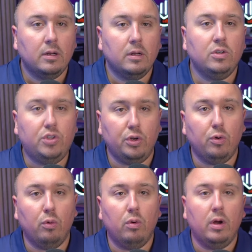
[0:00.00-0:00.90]

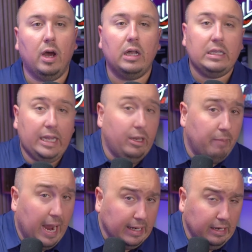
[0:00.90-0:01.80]
do a lead
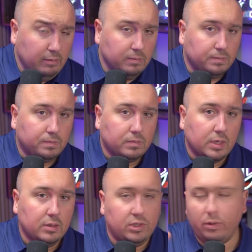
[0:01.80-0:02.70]
magnet,
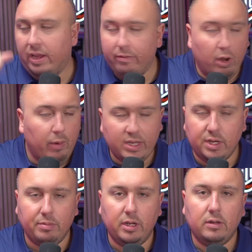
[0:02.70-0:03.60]
so giving away
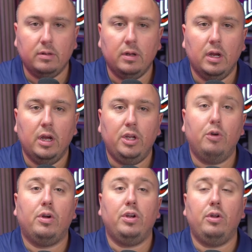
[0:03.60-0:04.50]
something.
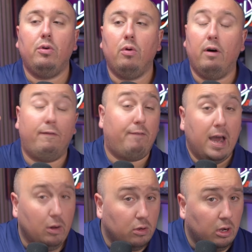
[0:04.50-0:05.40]
You could do a
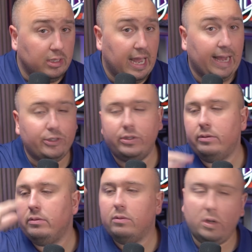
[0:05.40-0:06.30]
final call to action,
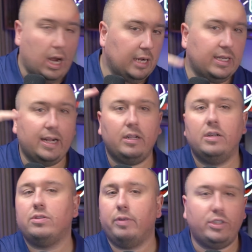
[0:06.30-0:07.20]
contact
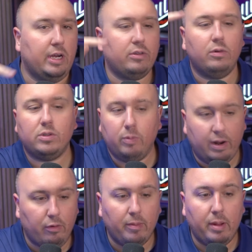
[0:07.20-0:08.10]
us, reach out to us,
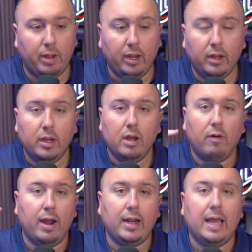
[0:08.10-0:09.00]
whatever it may be,
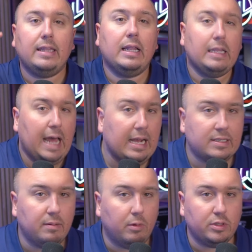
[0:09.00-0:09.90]
right? And the
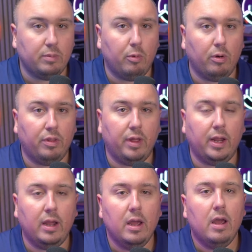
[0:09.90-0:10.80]
last and most important
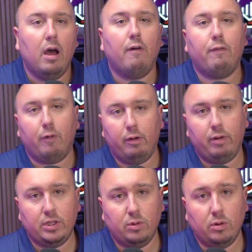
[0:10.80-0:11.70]
thing, a free
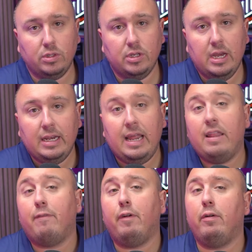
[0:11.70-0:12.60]
resource. Now,
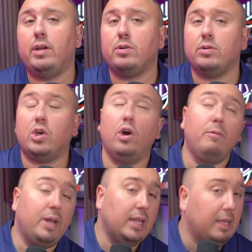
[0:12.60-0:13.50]
that free resource could
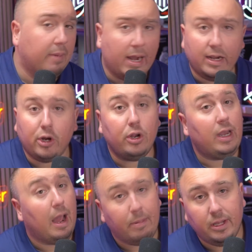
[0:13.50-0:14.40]
be a lead magnet, it could
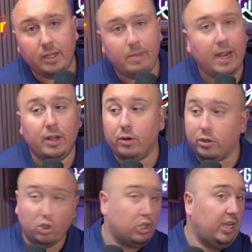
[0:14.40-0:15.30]
not be a lead magnet. You could
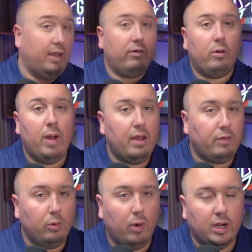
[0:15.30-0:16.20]
just give it away if
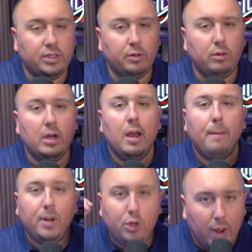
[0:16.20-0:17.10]
you want to,
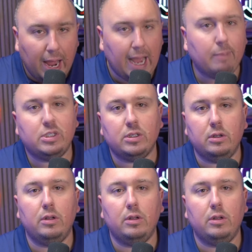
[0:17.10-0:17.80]
but you absolutely